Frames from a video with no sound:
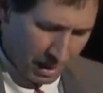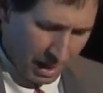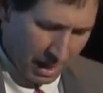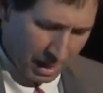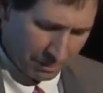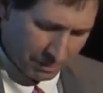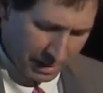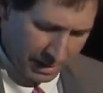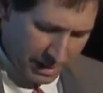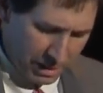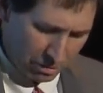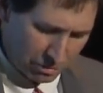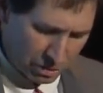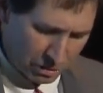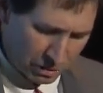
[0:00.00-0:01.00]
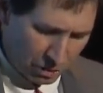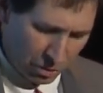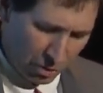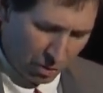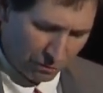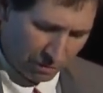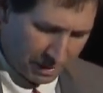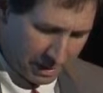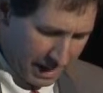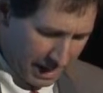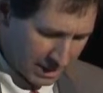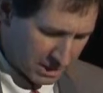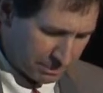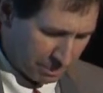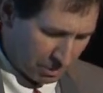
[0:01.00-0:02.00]
and I'm eager to learn from an
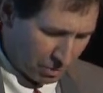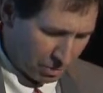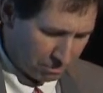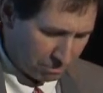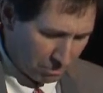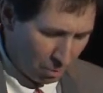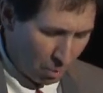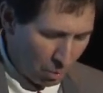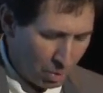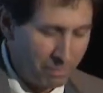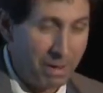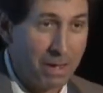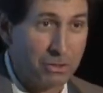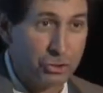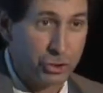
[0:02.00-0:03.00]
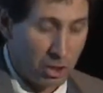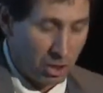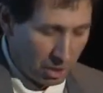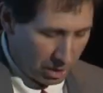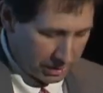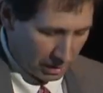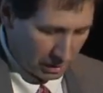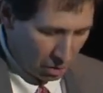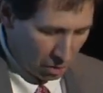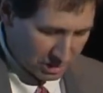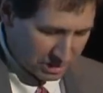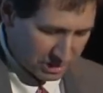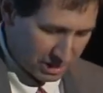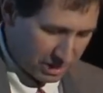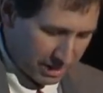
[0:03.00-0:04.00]
expert more about John
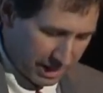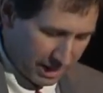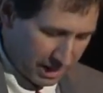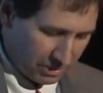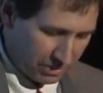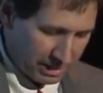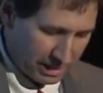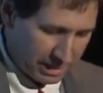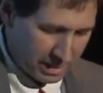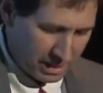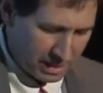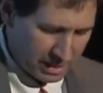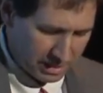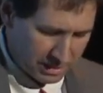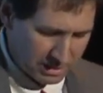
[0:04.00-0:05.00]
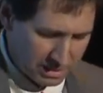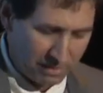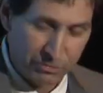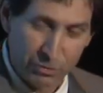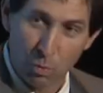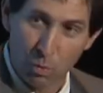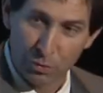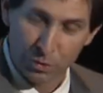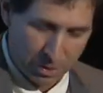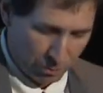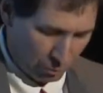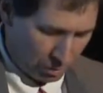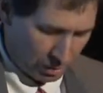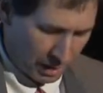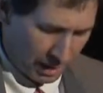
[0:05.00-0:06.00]
Lawson and the Indians of North
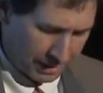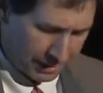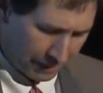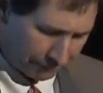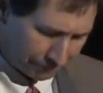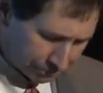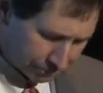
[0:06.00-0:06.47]
Carolina.